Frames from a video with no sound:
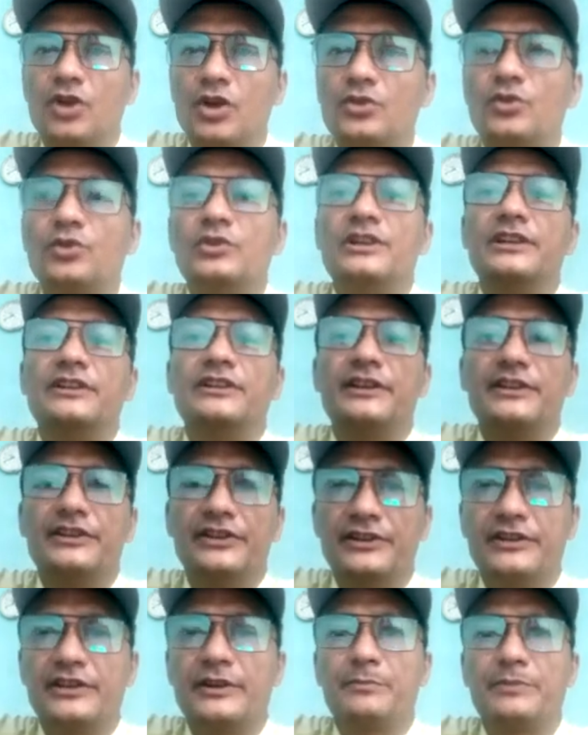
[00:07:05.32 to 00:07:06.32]
not only the
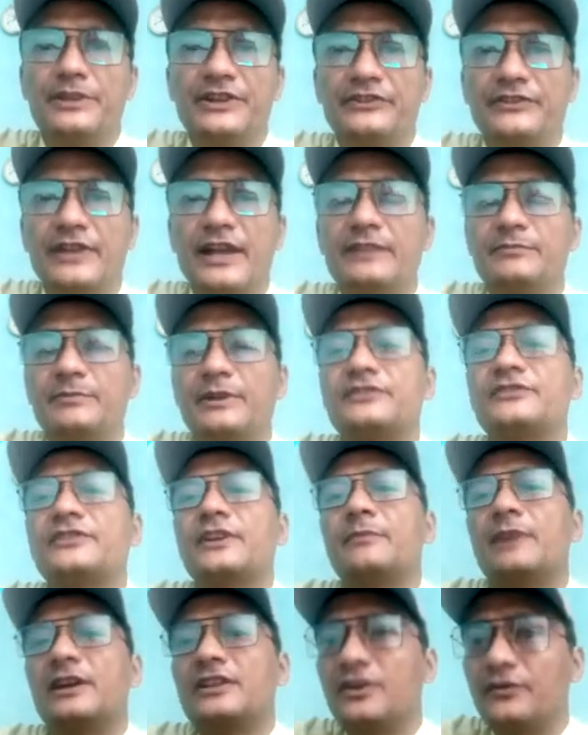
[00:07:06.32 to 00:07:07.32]
Indian Companies Act, but
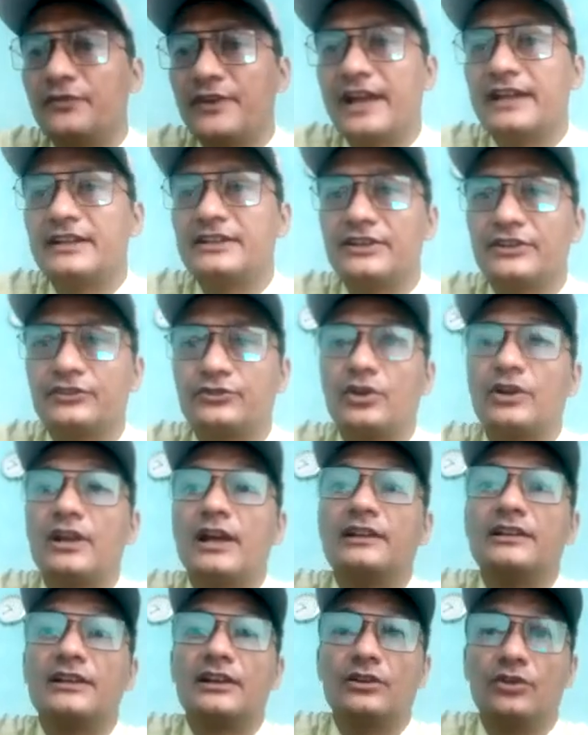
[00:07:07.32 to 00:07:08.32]
some other factors or
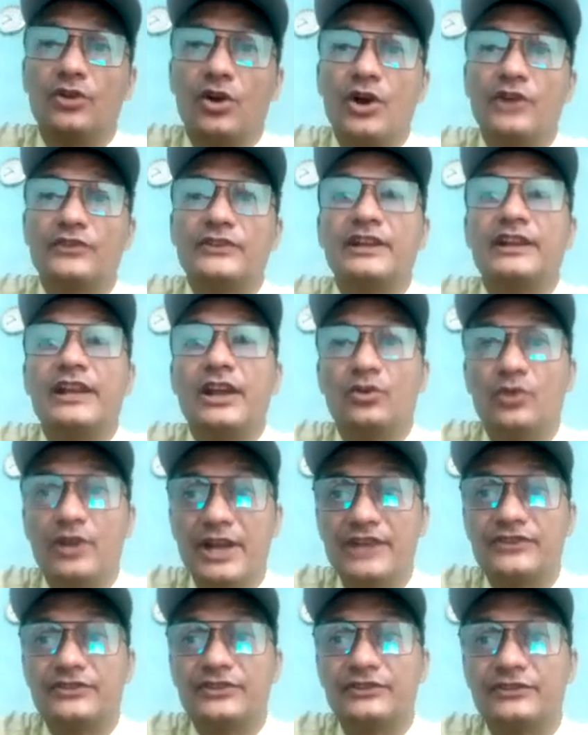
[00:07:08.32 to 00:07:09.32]
other laws and
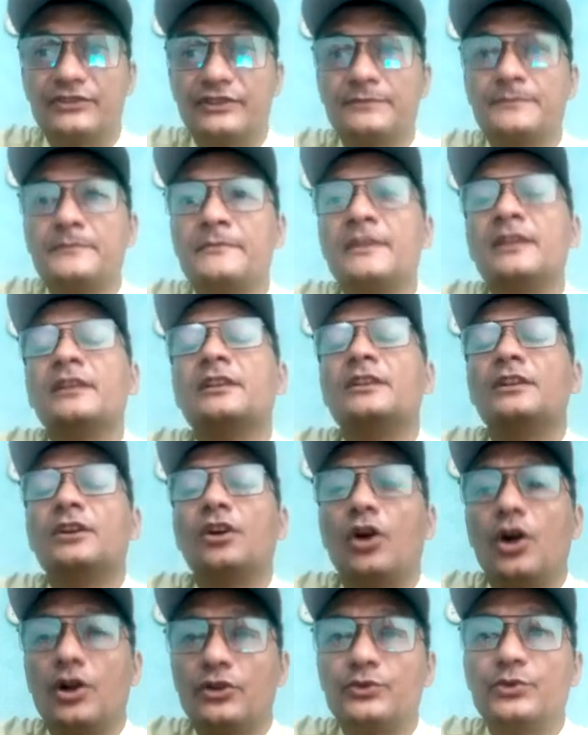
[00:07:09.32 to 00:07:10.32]
regulations
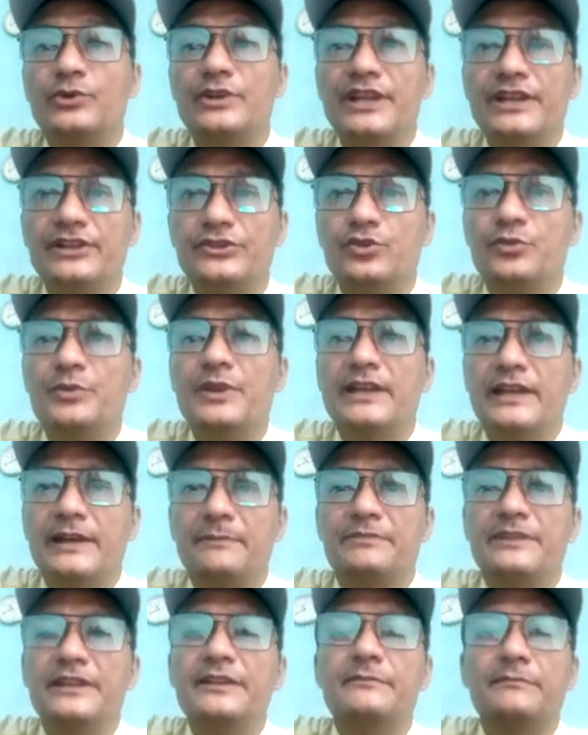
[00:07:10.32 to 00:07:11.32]
also need to be
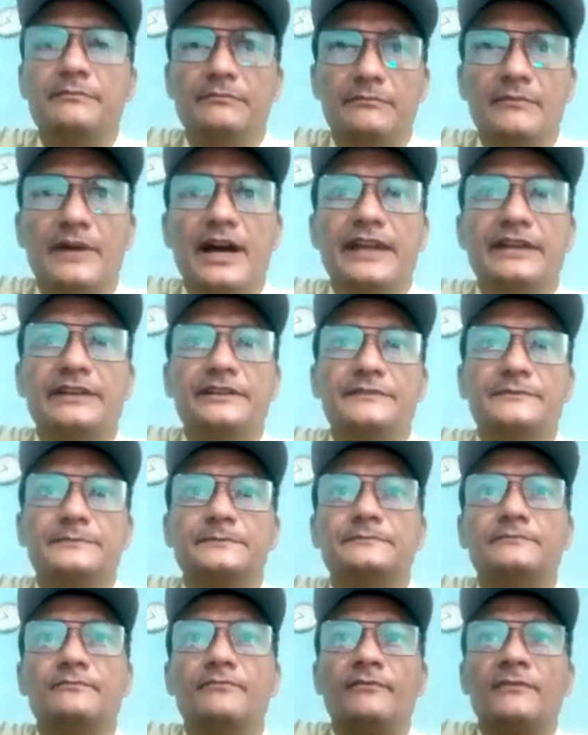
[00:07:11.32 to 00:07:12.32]
kept in mind.
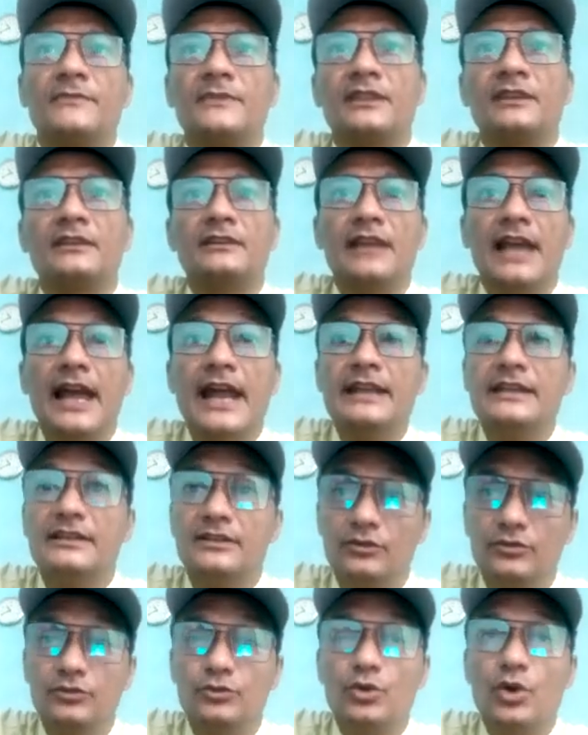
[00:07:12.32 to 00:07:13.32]
And
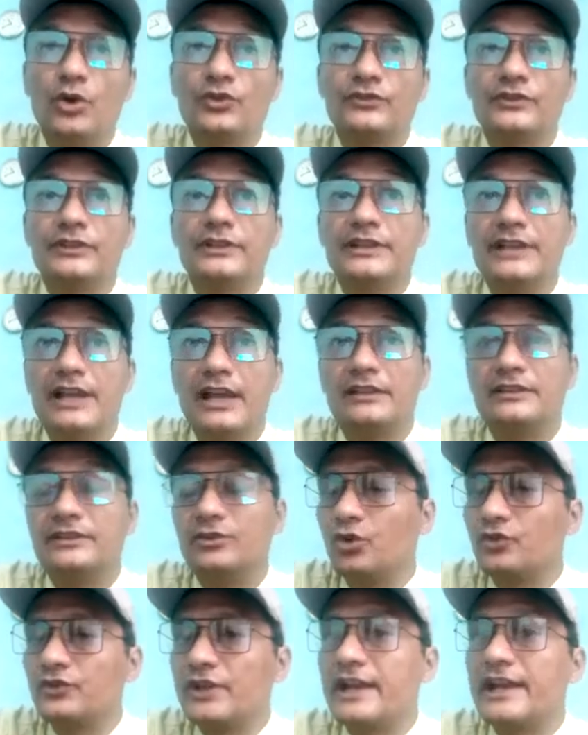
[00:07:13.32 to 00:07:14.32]
those
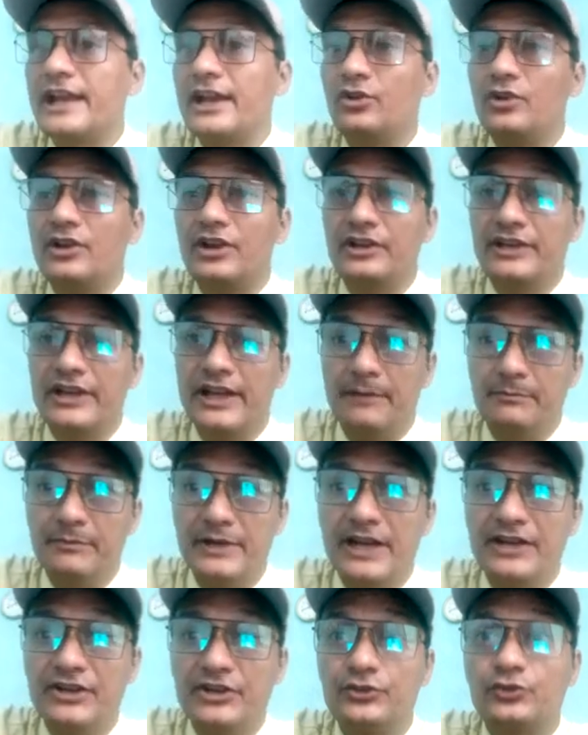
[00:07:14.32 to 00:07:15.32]
are regularly
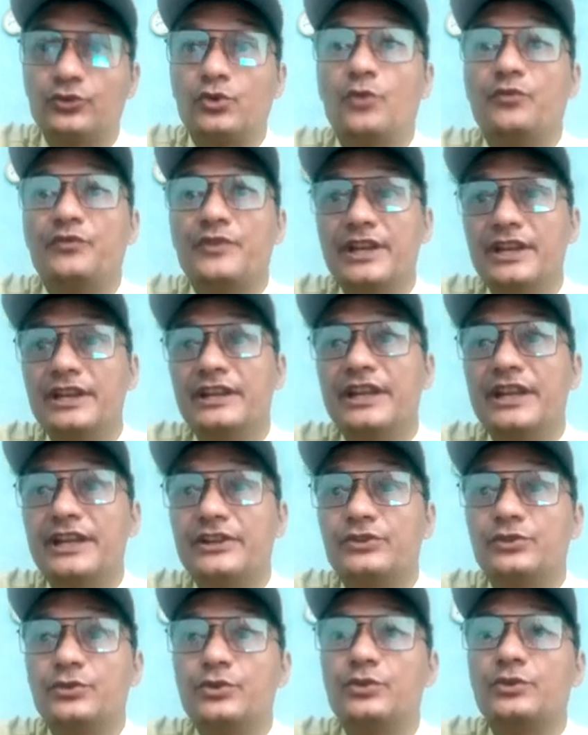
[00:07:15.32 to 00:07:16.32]
updated, so we
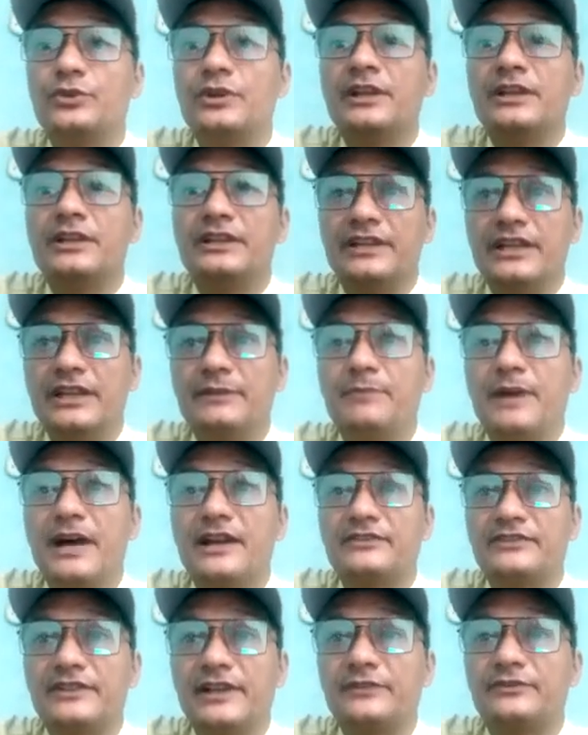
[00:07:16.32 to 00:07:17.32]
need to keep
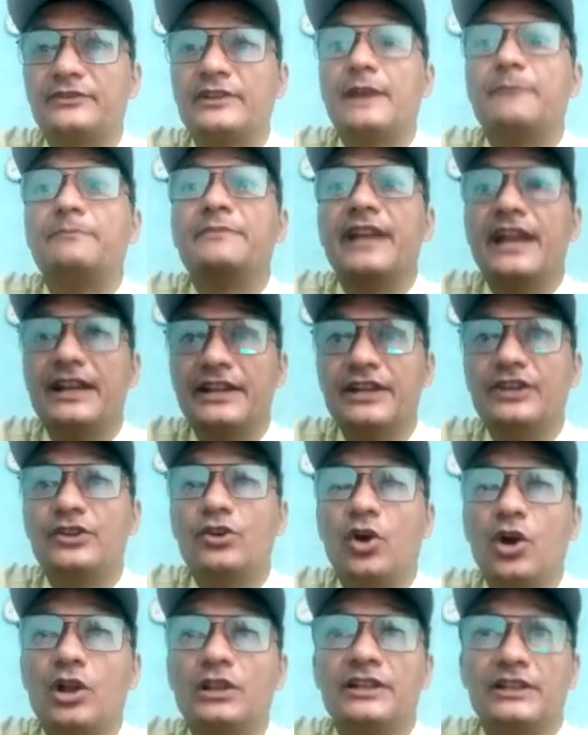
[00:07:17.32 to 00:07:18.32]
ourselves
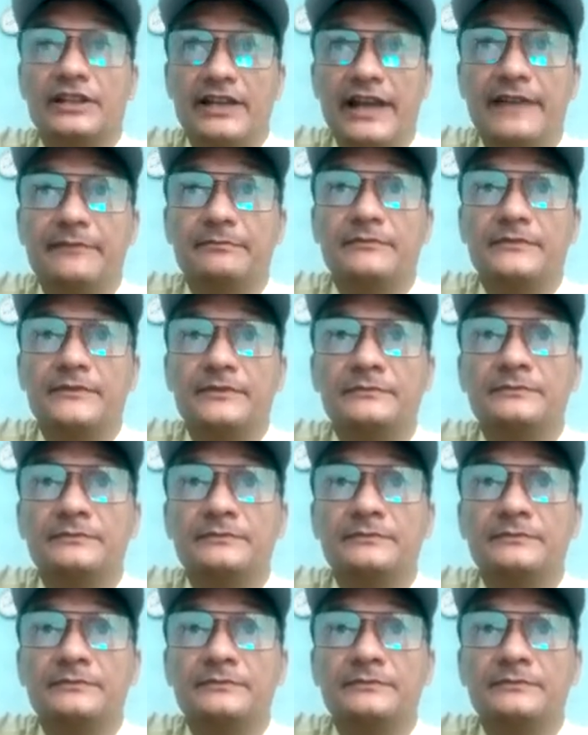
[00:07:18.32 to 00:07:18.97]
updated all the time.